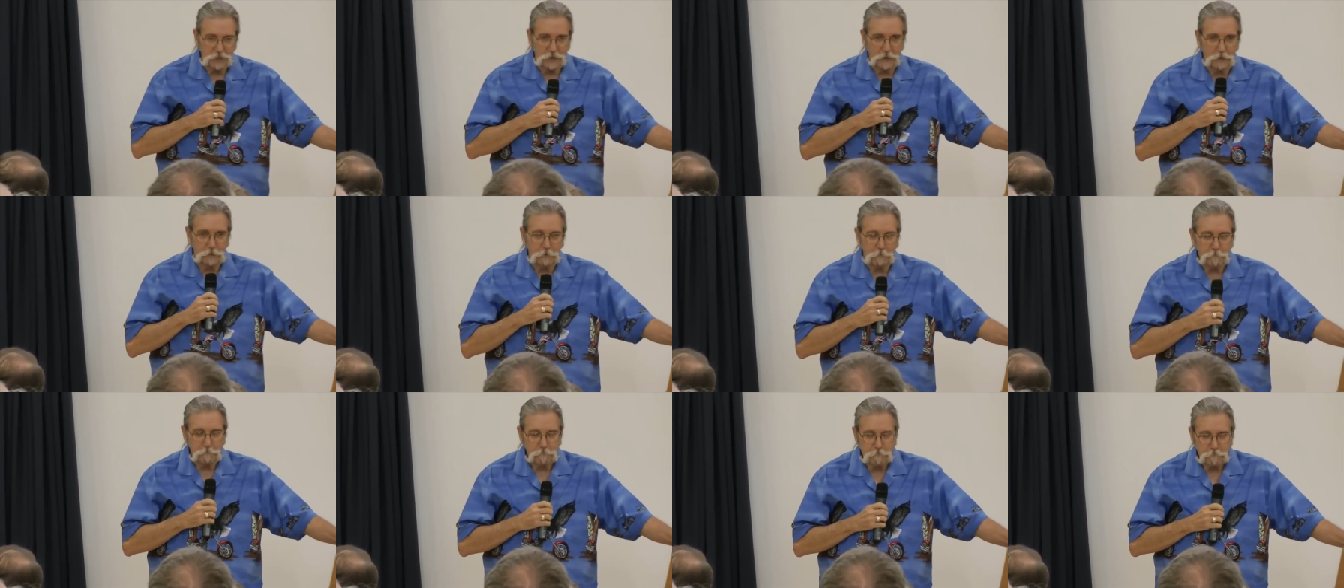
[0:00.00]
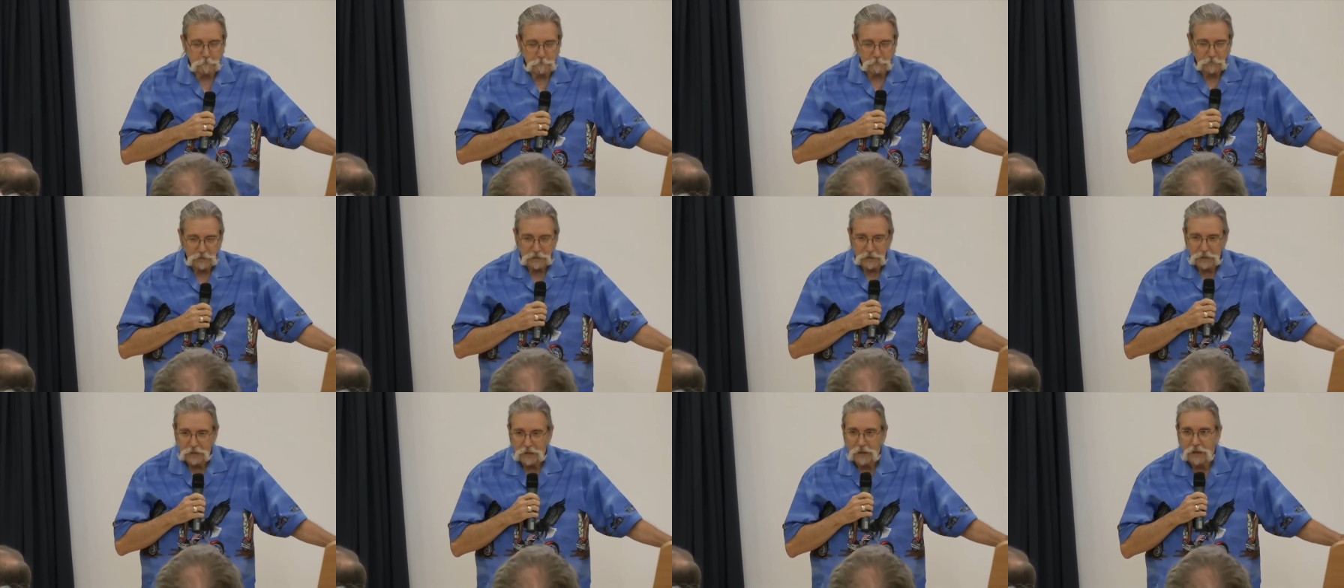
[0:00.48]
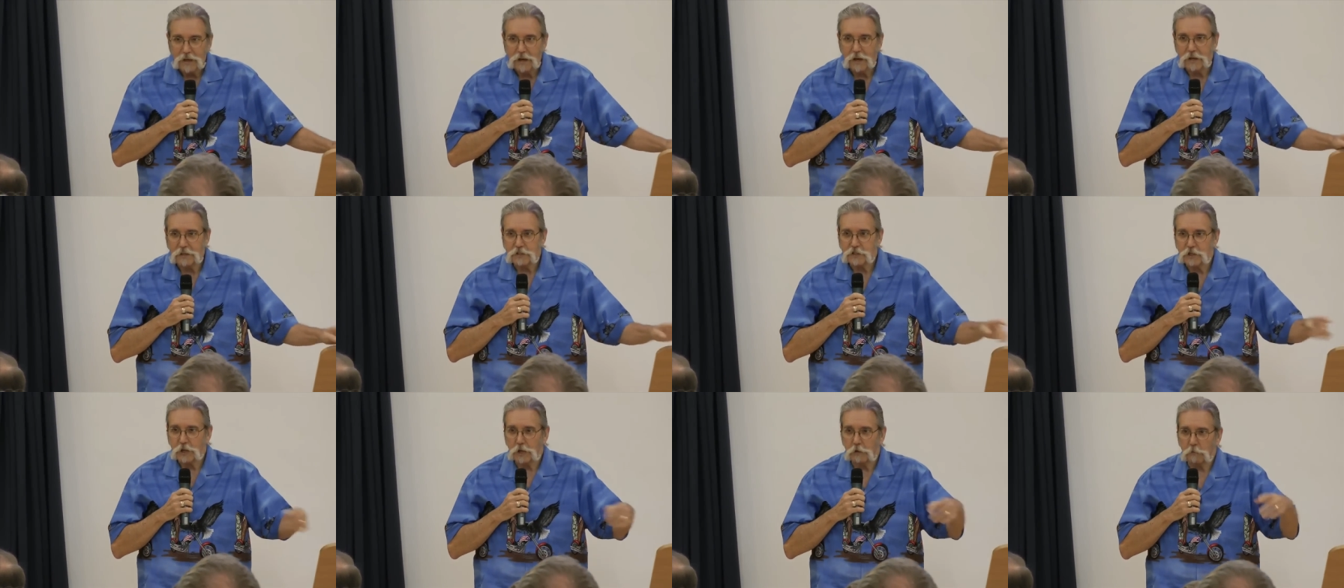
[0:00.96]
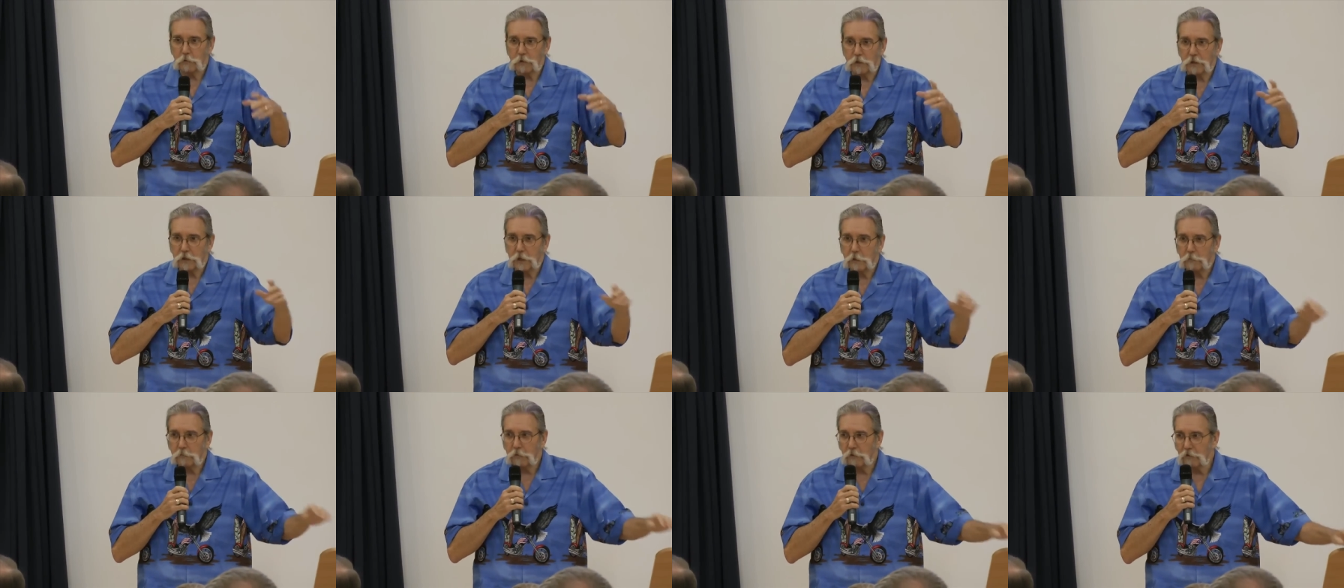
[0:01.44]
I shared it with a
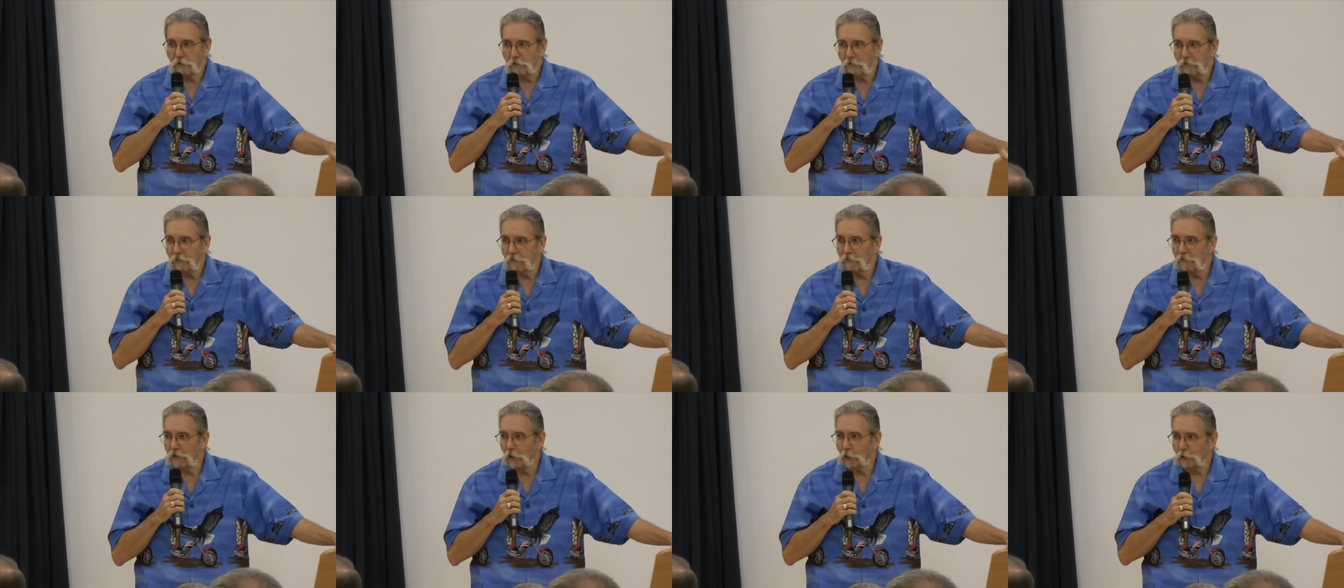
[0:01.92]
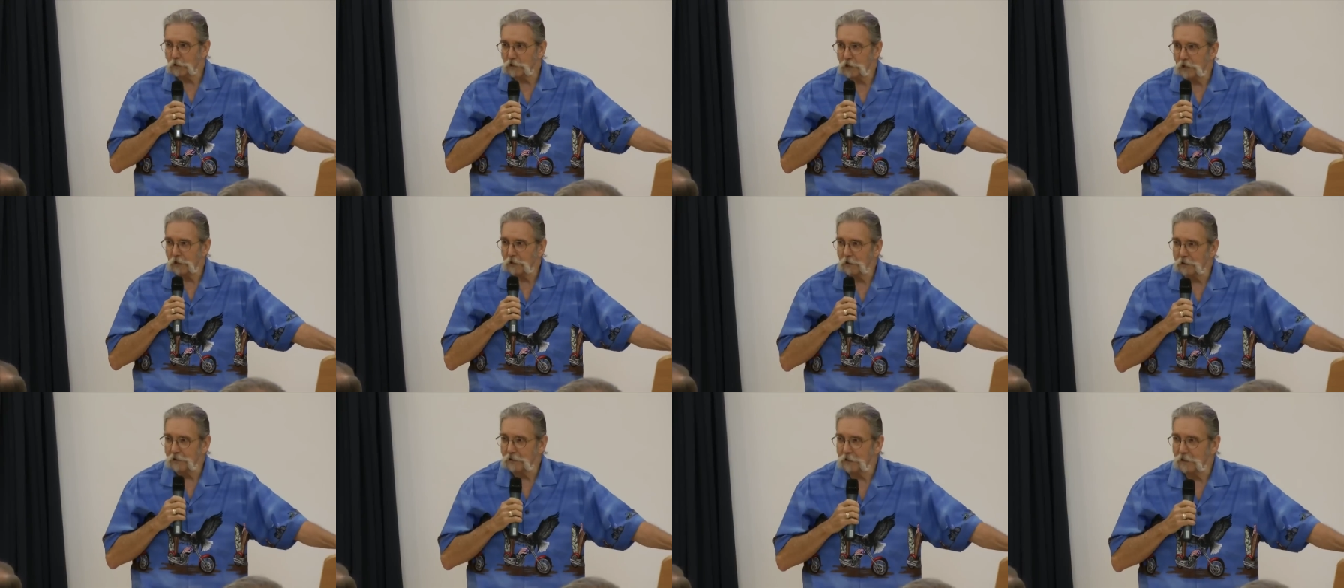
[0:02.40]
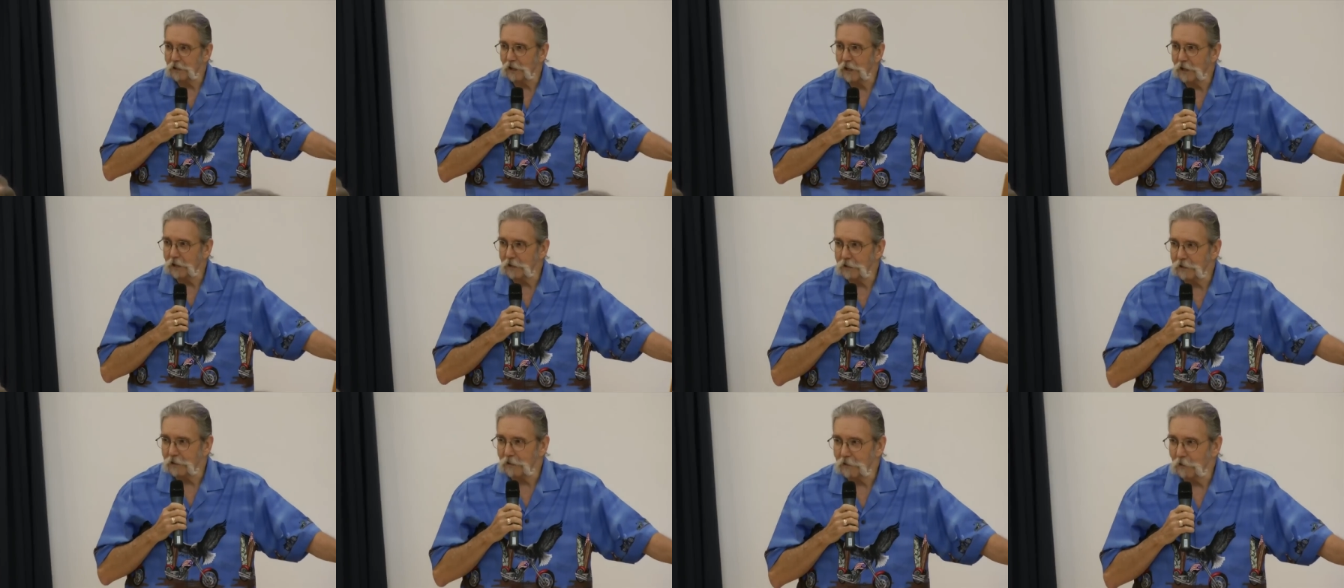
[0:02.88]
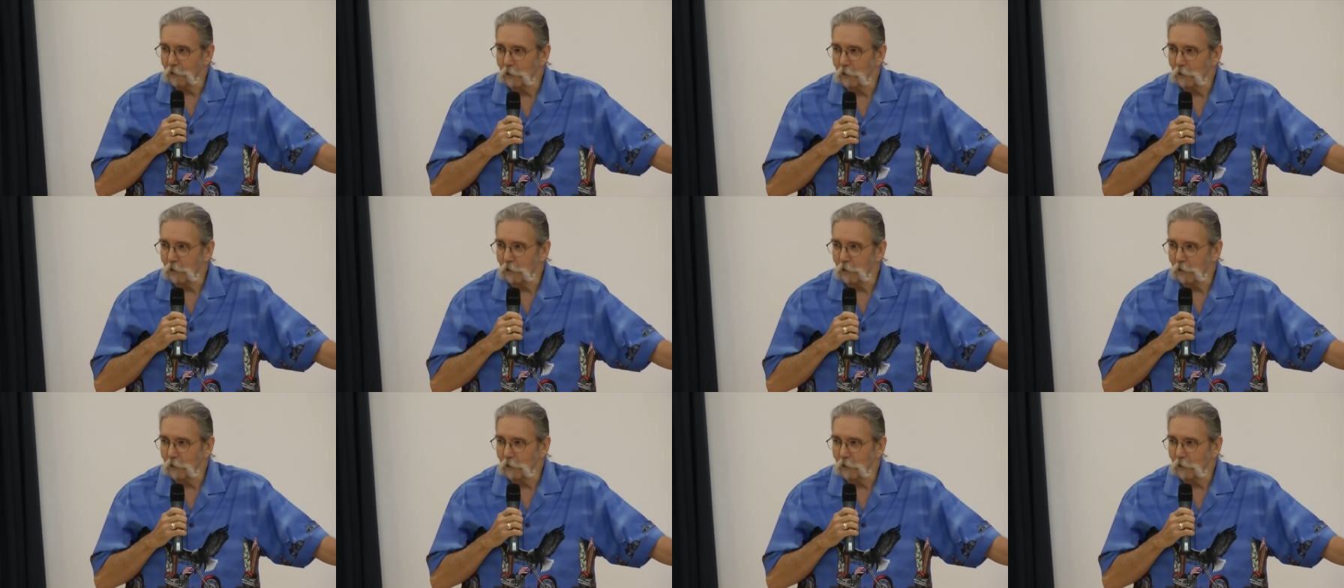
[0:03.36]
couple of folks here tonight,